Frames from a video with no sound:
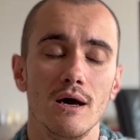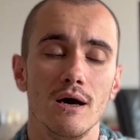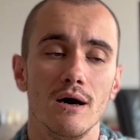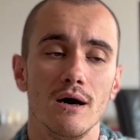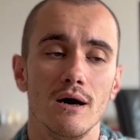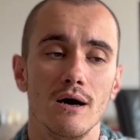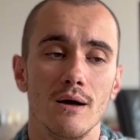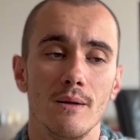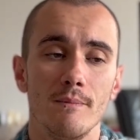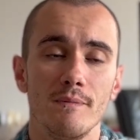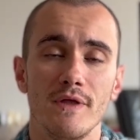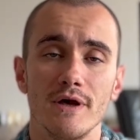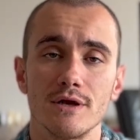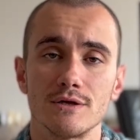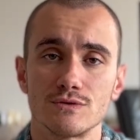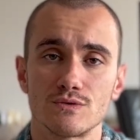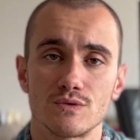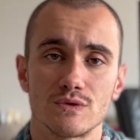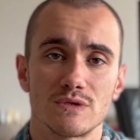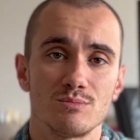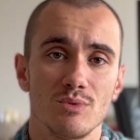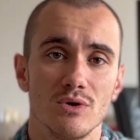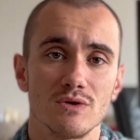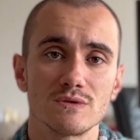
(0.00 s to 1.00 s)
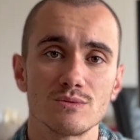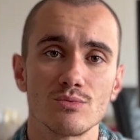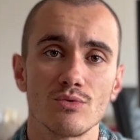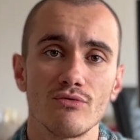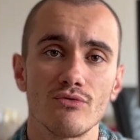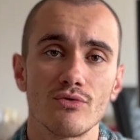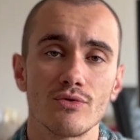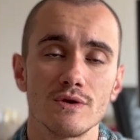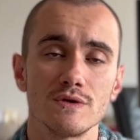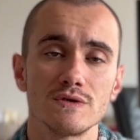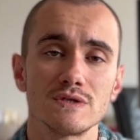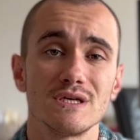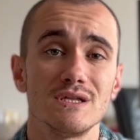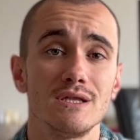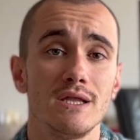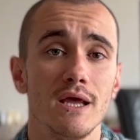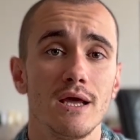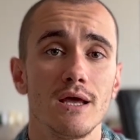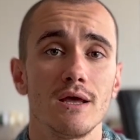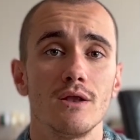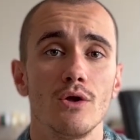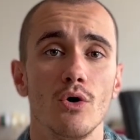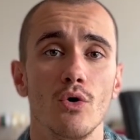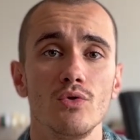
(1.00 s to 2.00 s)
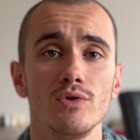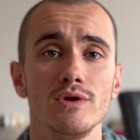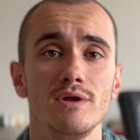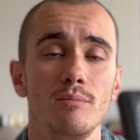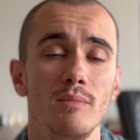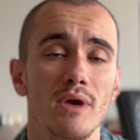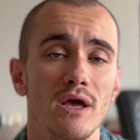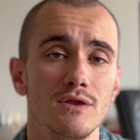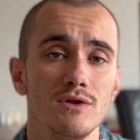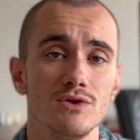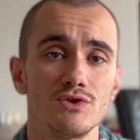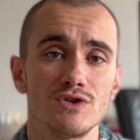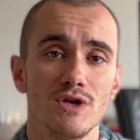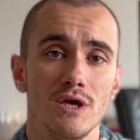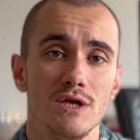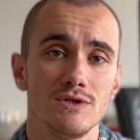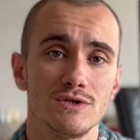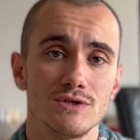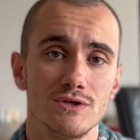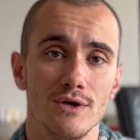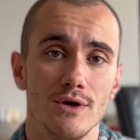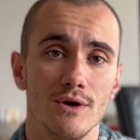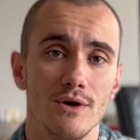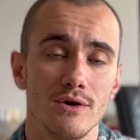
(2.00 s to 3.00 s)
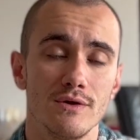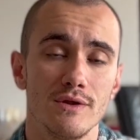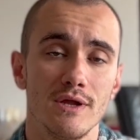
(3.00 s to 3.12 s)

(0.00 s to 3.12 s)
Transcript: uh, that is responsible for this and they can only make the change there.